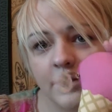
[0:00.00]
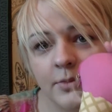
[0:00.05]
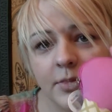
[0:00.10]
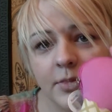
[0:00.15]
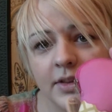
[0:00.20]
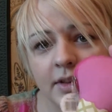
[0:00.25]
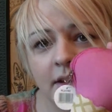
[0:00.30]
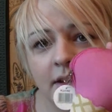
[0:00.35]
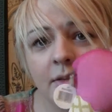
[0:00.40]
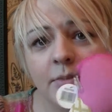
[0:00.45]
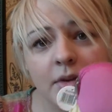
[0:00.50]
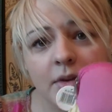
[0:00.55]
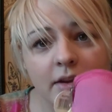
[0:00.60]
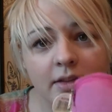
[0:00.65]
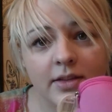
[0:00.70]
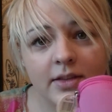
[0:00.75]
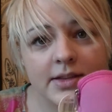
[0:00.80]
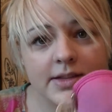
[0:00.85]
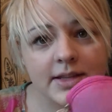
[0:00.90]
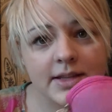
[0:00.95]
someone didn't
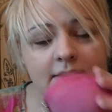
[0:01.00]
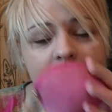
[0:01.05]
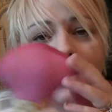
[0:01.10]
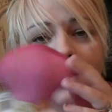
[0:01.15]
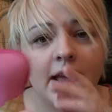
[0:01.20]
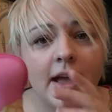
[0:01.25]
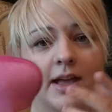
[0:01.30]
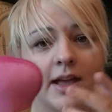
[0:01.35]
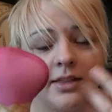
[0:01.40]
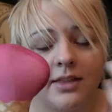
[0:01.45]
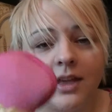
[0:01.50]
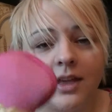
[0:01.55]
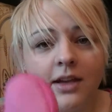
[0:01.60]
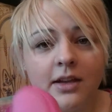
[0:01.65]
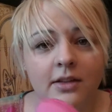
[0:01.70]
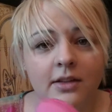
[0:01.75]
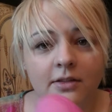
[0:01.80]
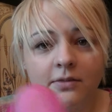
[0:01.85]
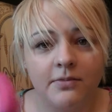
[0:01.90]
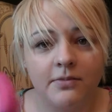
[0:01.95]
bring this in, they had
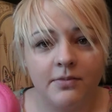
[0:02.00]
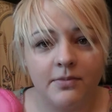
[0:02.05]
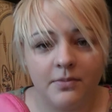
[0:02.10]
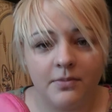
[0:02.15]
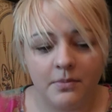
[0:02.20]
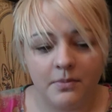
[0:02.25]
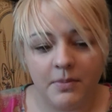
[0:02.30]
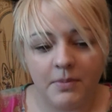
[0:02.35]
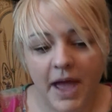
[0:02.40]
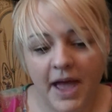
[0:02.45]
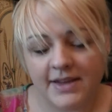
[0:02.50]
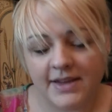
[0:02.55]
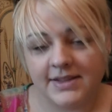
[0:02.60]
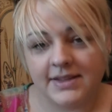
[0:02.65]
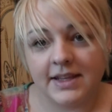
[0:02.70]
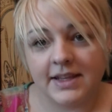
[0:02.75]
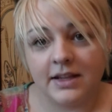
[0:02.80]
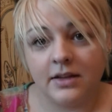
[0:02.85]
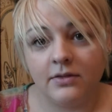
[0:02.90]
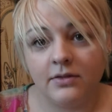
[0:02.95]
like a
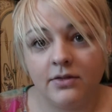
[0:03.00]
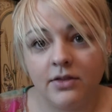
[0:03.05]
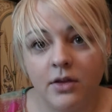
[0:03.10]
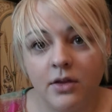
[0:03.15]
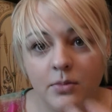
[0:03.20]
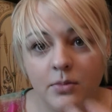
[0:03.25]
basket of